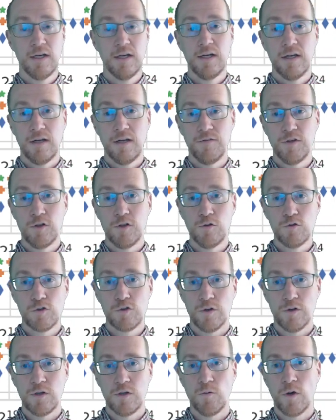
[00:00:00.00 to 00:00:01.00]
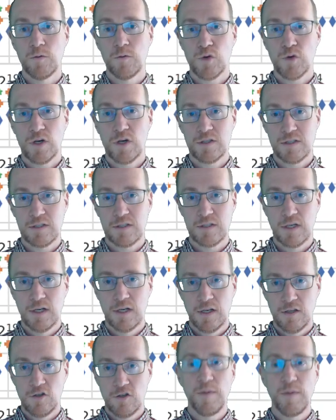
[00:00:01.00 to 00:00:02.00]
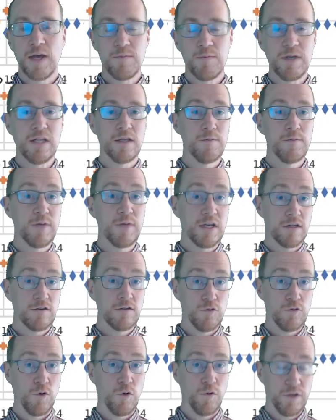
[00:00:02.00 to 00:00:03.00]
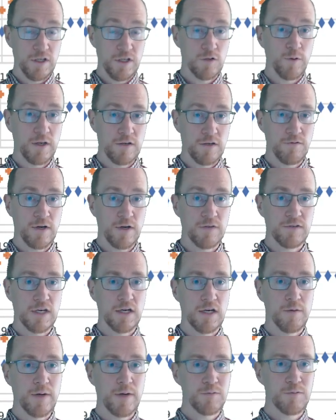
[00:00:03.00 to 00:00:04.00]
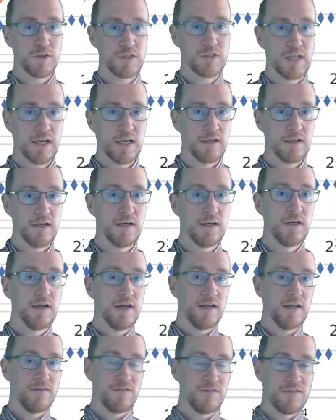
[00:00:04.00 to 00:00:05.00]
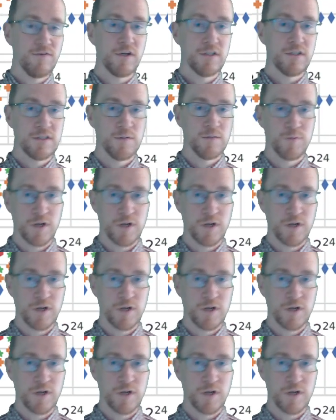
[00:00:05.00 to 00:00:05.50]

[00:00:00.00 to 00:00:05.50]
If you use only one process, you may be limited to only 25 gigabyte per second. And it's very similar in the